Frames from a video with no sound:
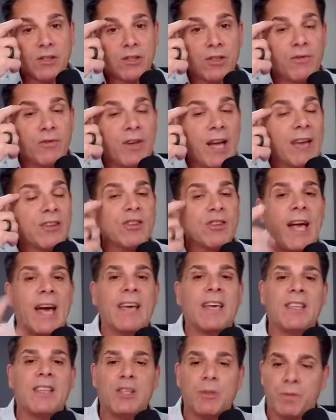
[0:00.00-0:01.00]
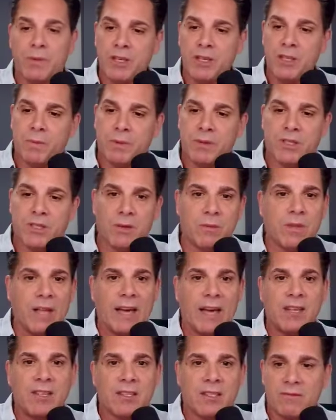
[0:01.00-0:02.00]
So if you guys are liking this, please put some
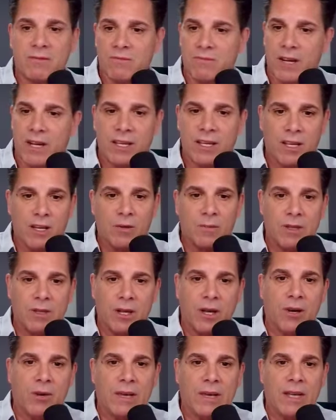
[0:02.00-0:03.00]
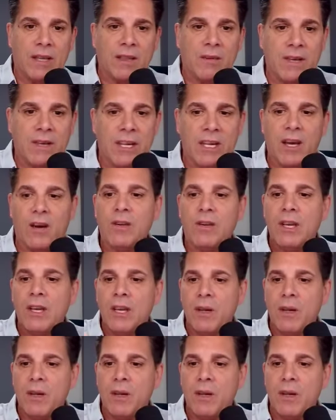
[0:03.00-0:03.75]
likes right here below in the video.